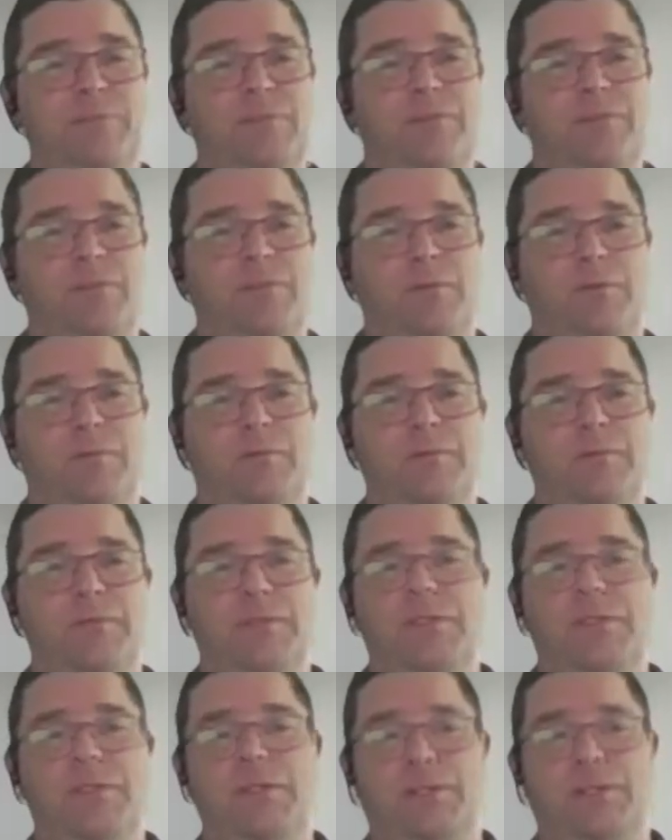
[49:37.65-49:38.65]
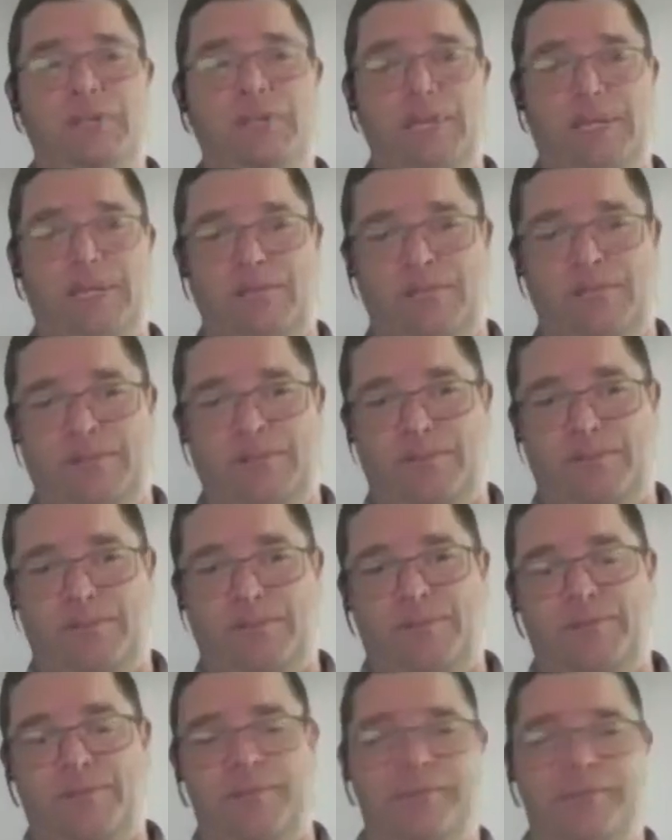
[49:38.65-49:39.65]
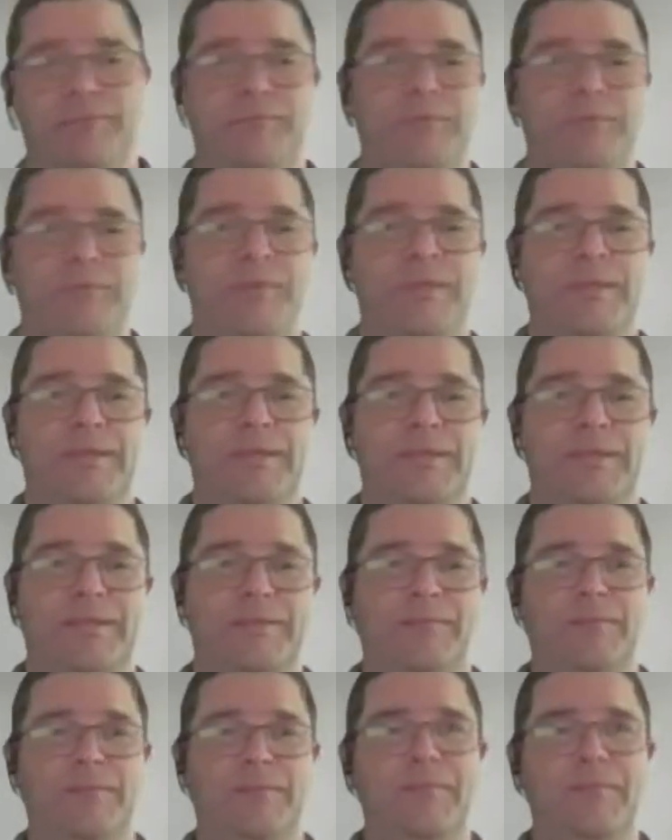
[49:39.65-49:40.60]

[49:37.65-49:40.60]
So your case of the